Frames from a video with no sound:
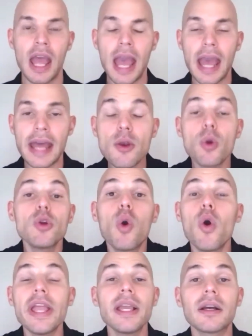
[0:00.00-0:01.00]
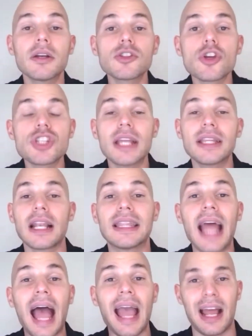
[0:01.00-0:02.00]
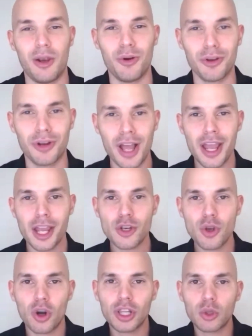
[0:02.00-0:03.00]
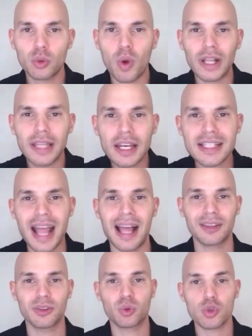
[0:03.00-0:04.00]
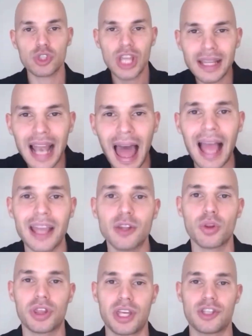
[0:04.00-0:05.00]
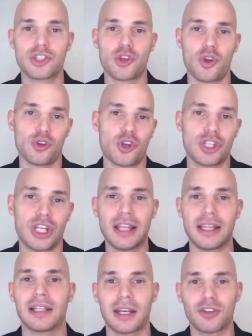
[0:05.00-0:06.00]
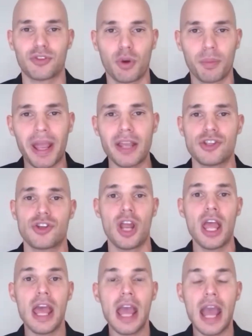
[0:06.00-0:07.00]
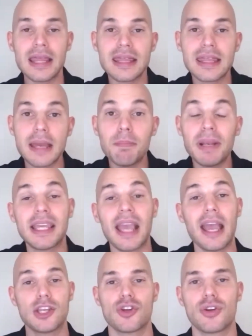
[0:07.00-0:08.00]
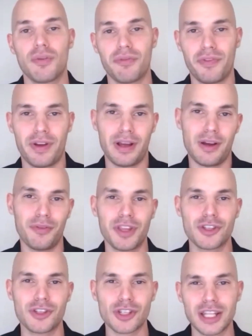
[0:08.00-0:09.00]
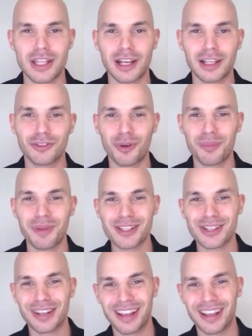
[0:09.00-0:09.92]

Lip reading: and an ongoing societal dialogue in order to understand, to shed light on this societal transformation and the implication of this societal transformation.